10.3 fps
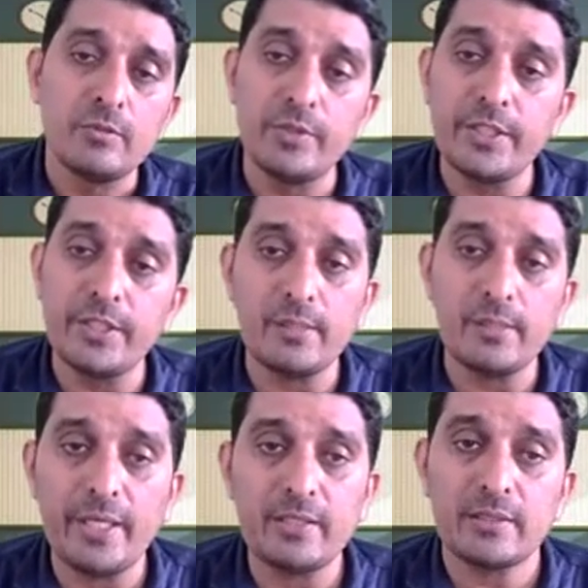we
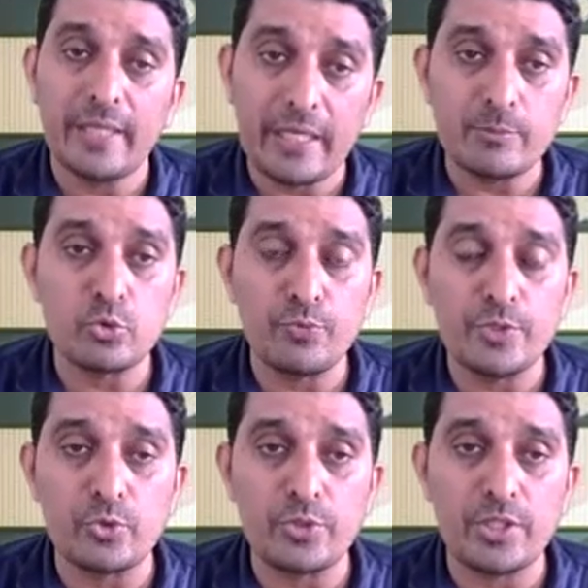determine aims of
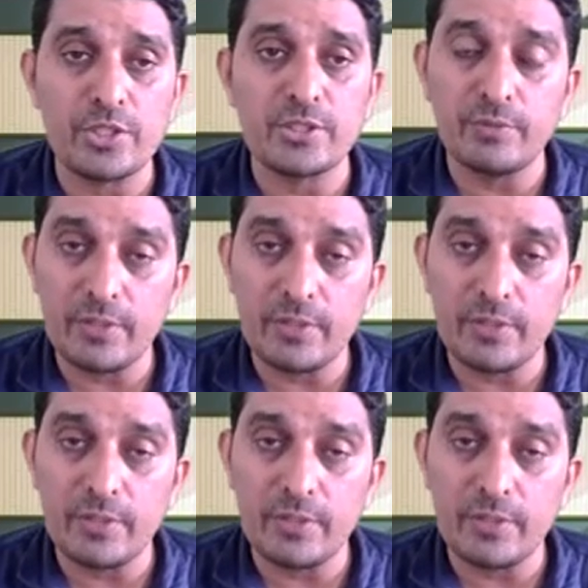education,